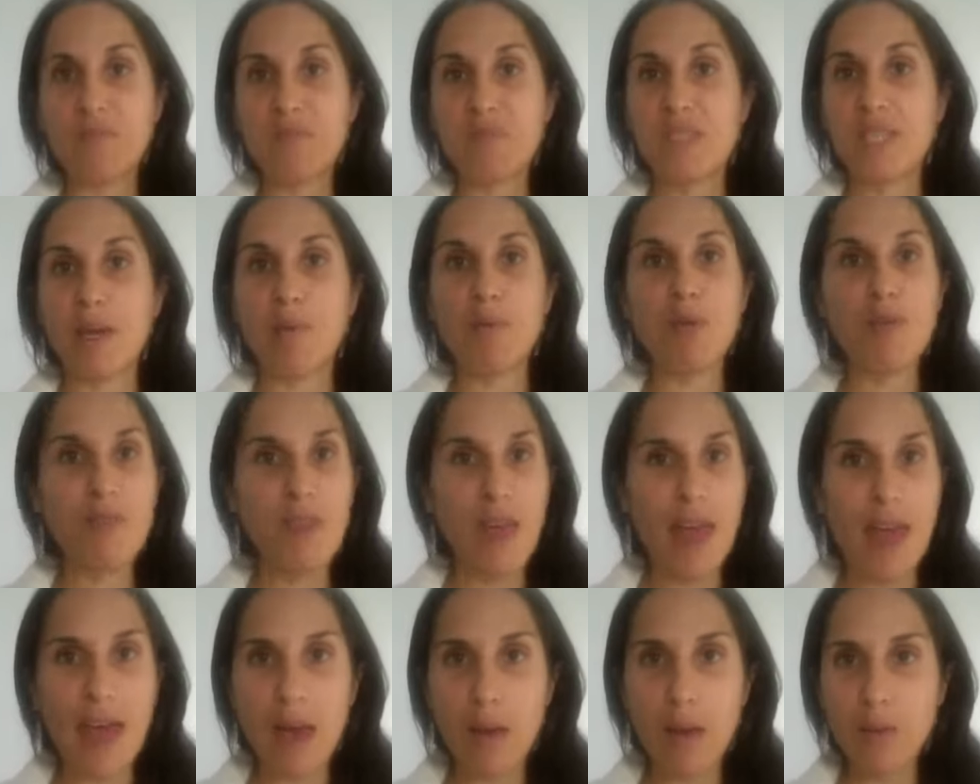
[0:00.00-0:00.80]
Some of
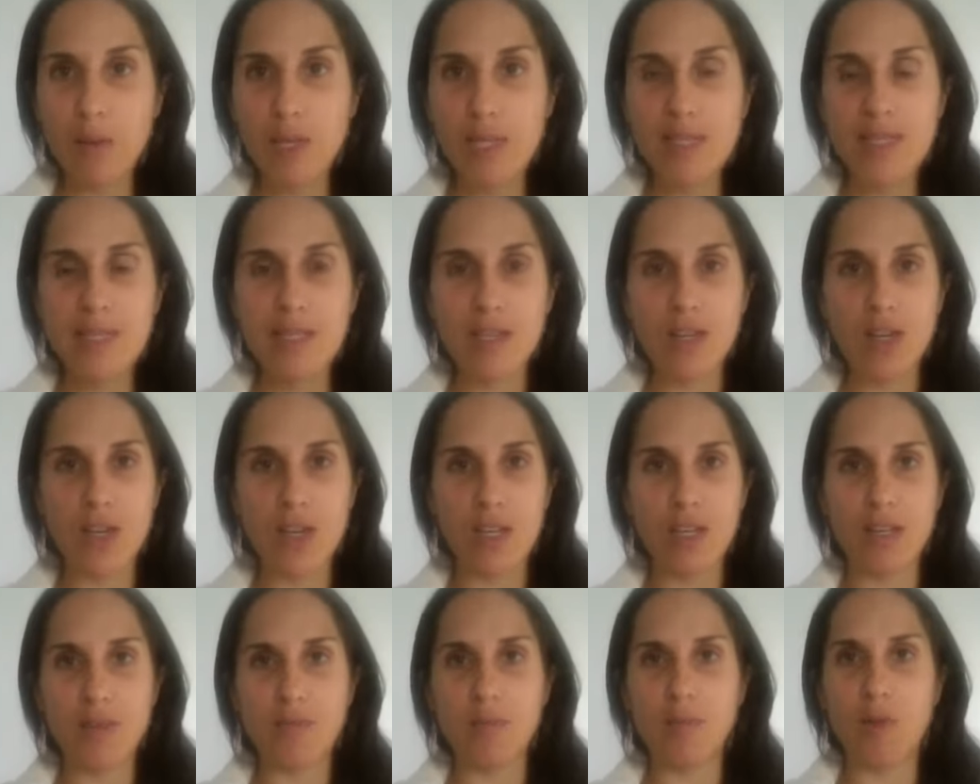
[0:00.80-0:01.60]
the habits
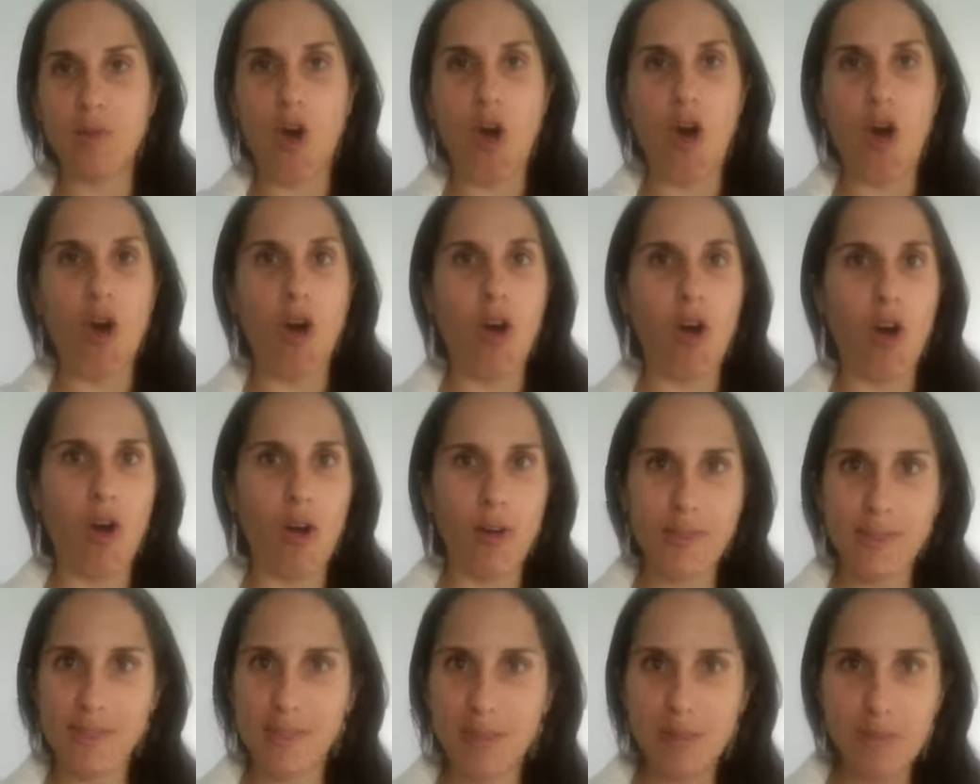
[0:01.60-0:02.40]
are
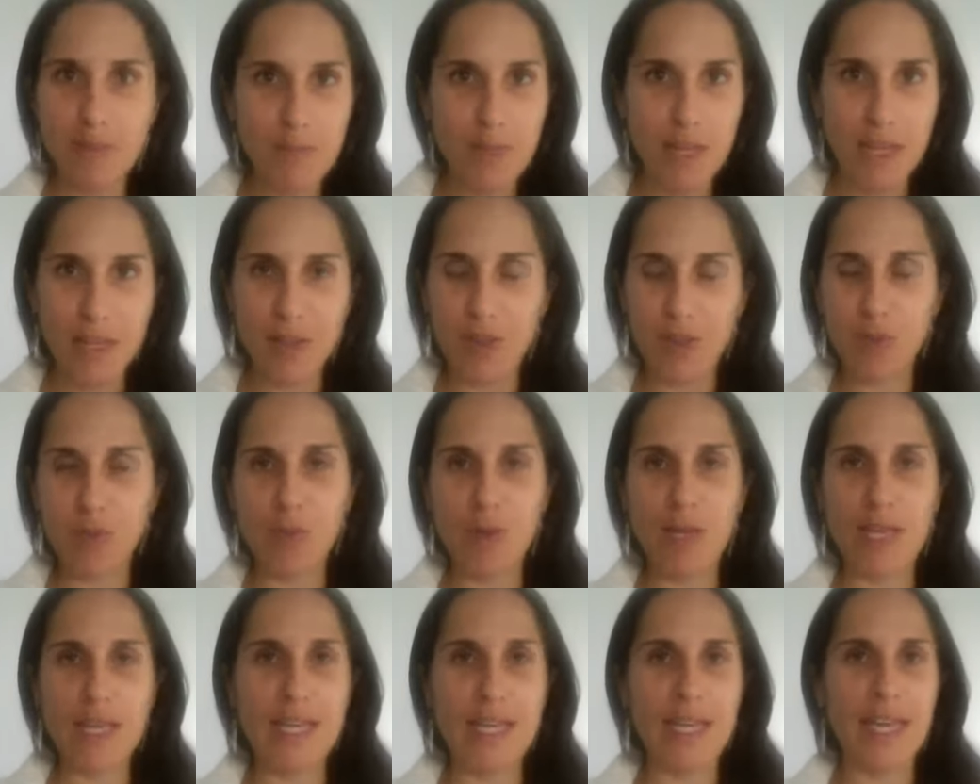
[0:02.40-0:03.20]
awesome and they
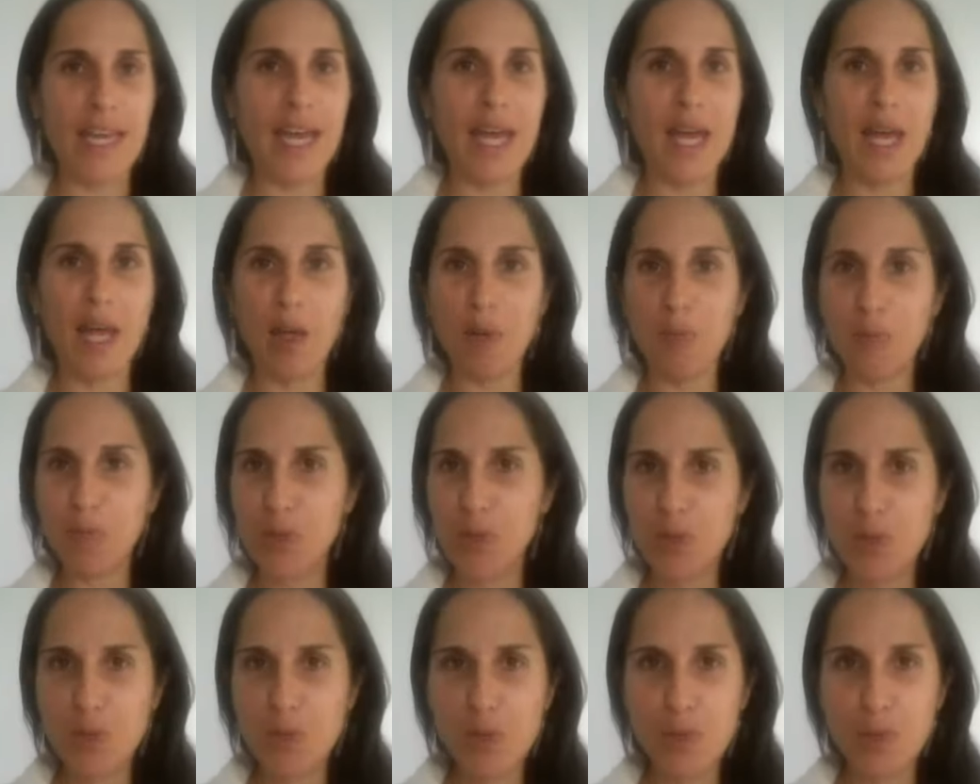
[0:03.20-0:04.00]
really help
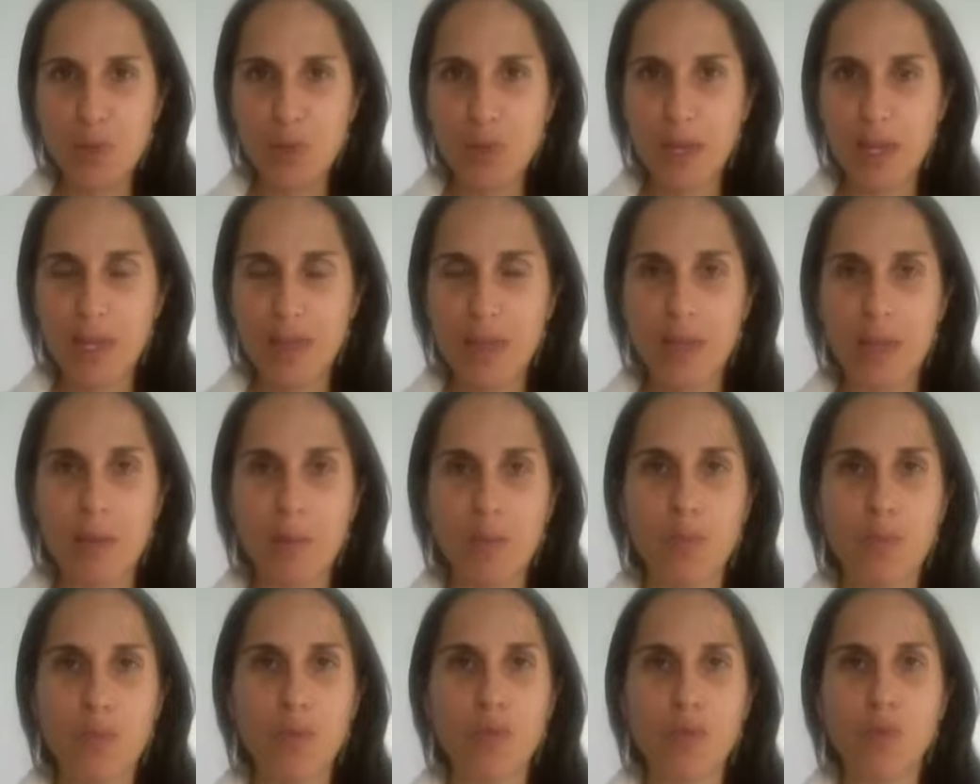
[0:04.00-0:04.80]
you and
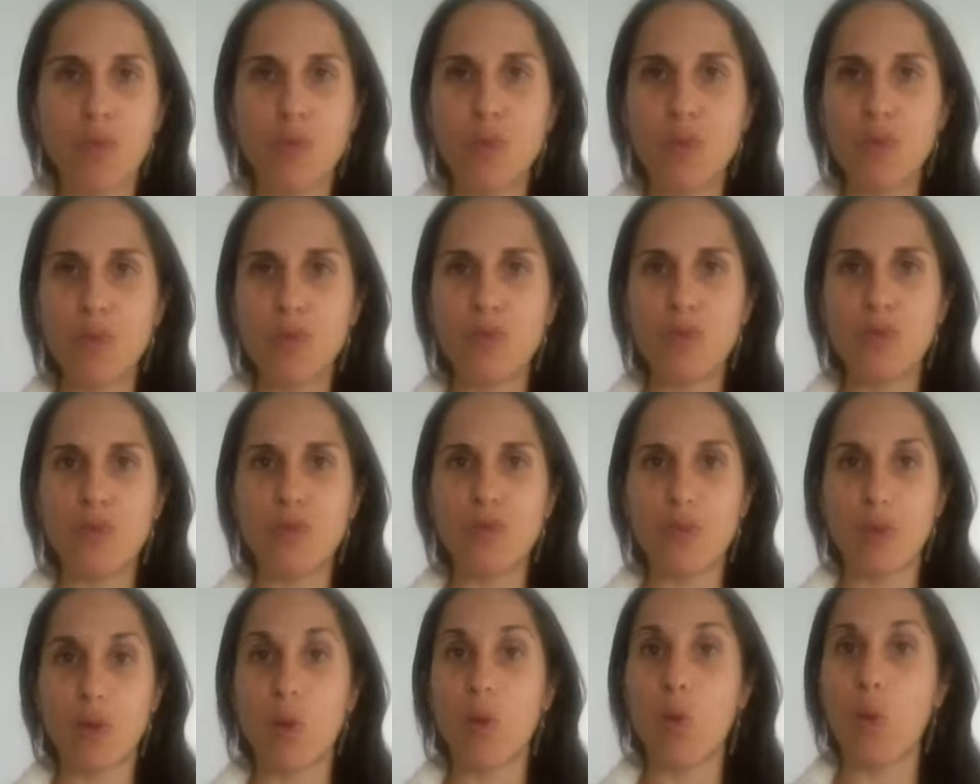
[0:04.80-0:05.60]
improve
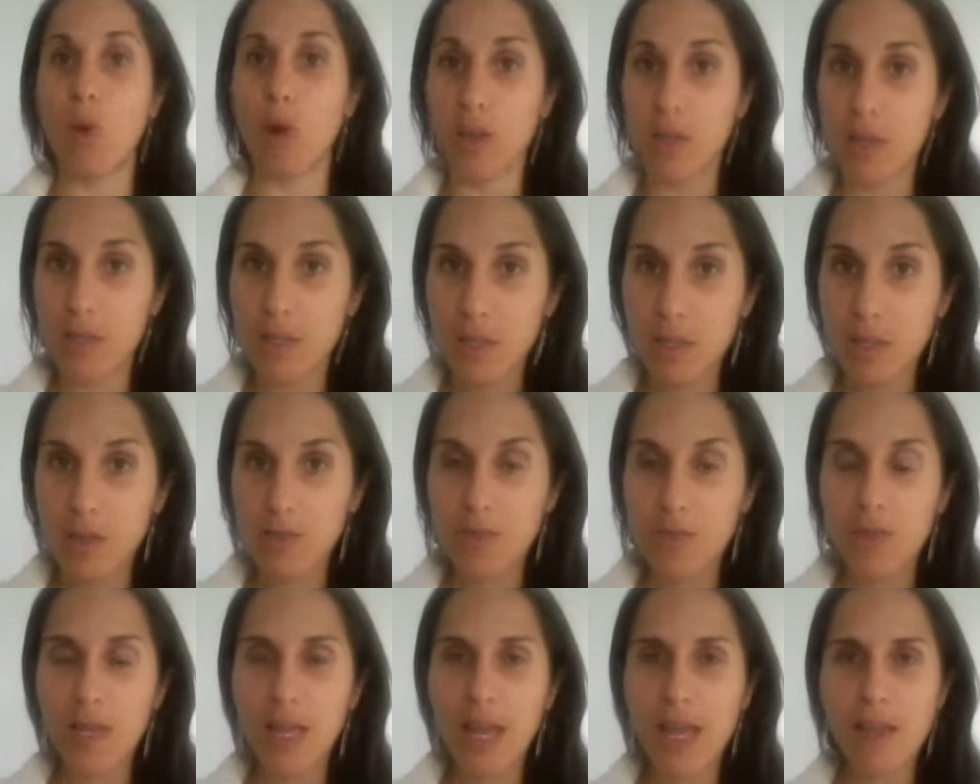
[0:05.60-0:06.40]
the quality of
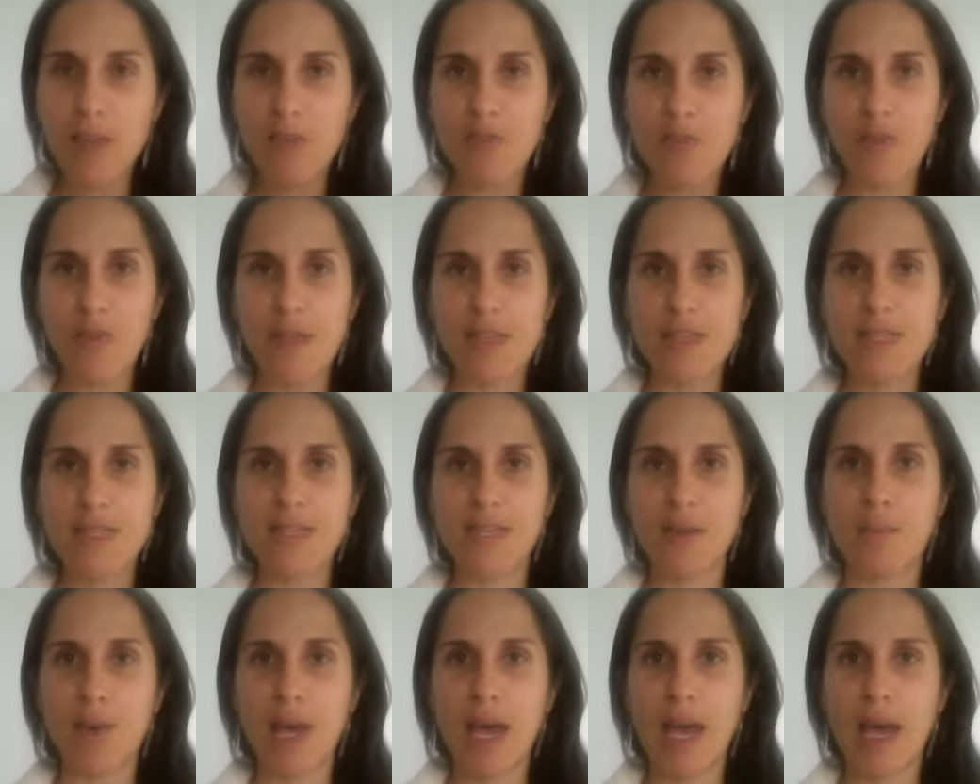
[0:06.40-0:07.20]
your life, and
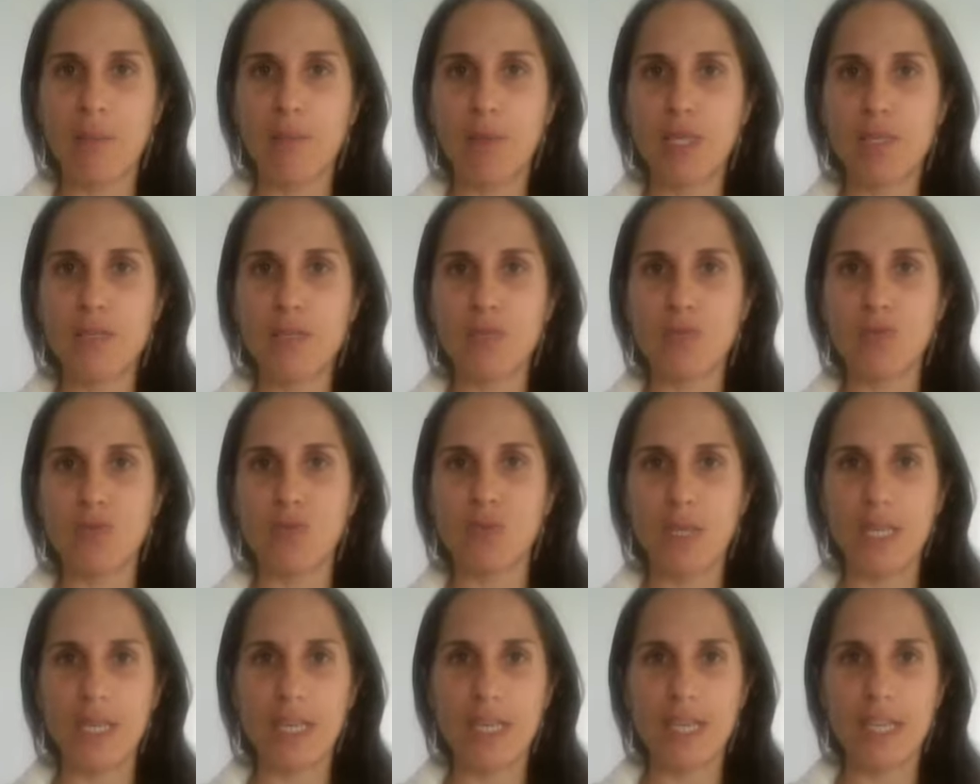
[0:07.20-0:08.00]
some habits
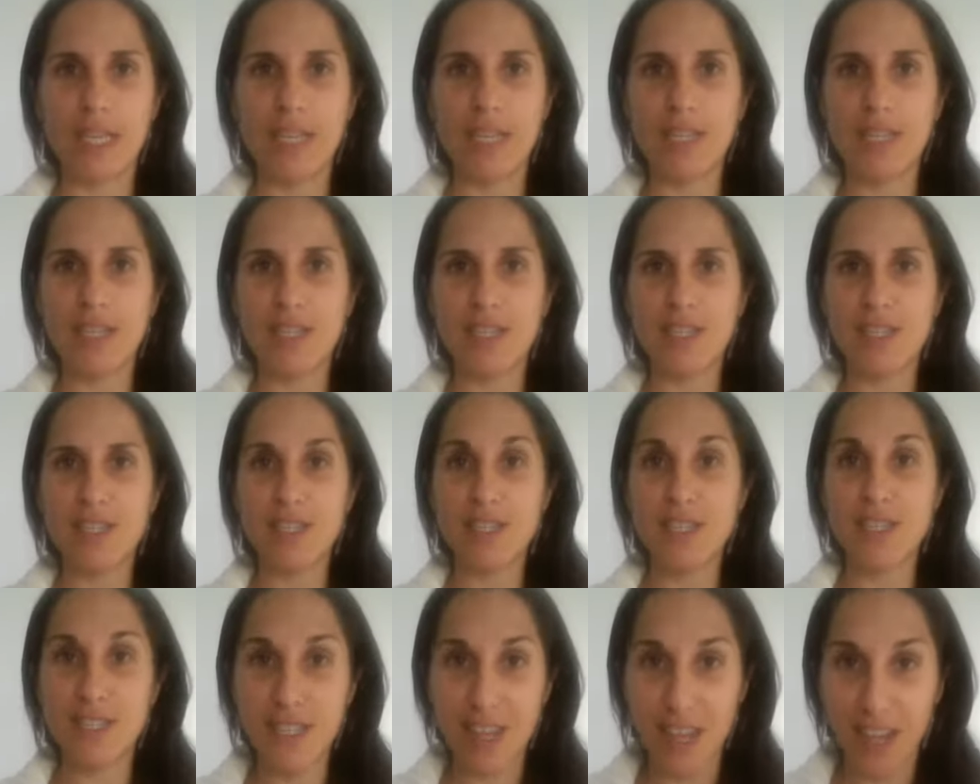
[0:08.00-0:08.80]
really
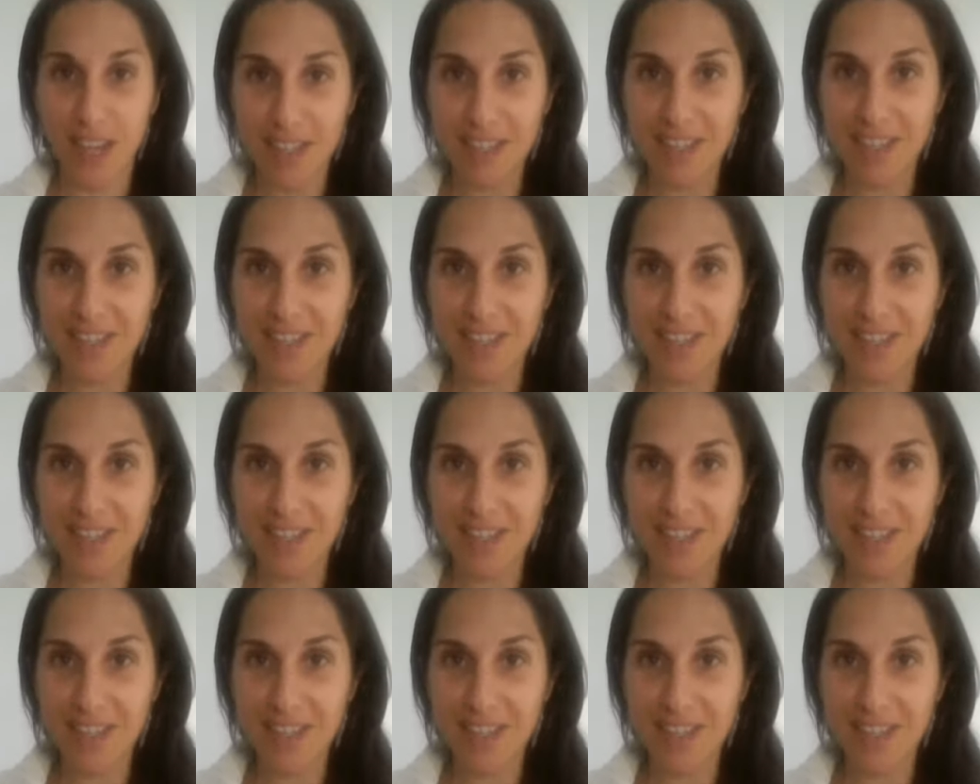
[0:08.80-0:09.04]
suck,